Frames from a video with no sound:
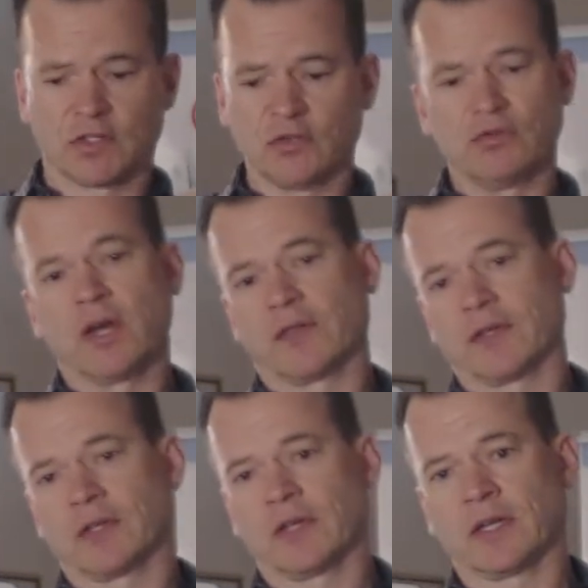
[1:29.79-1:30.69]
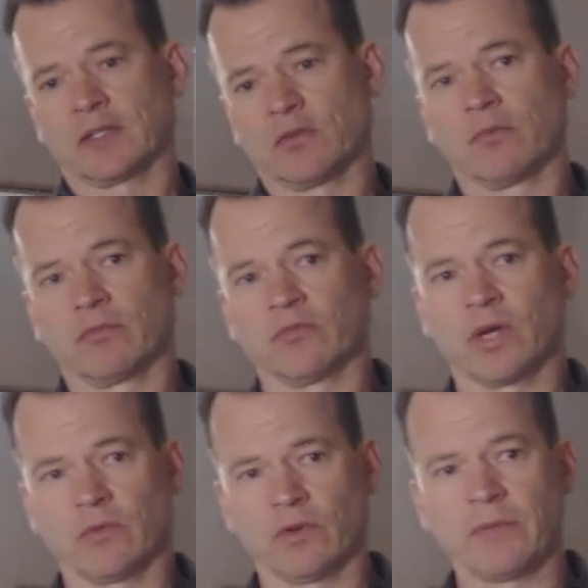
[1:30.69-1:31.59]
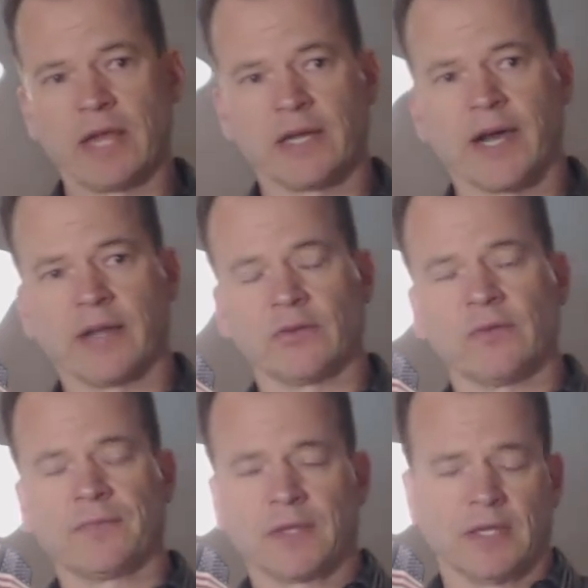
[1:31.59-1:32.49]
to do nothing, to remain idle.